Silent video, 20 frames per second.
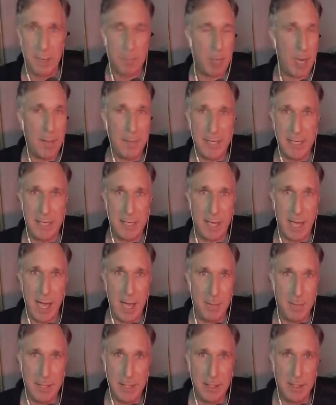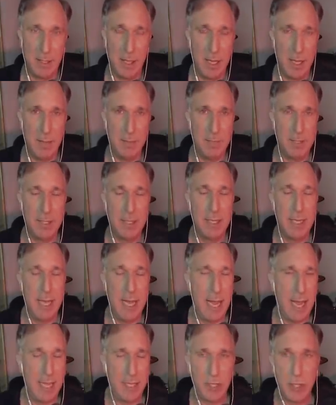probably at a comedy club,
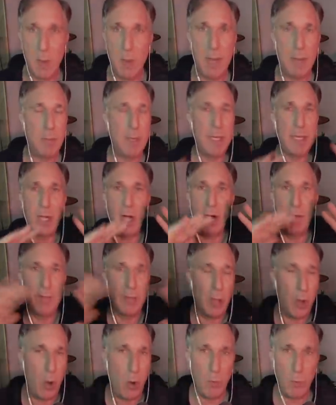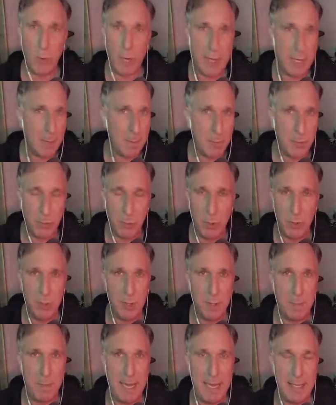and so we cover the whole right up through the
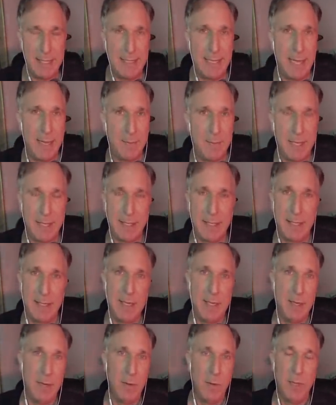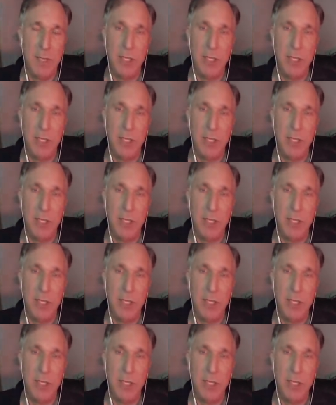pandemic. We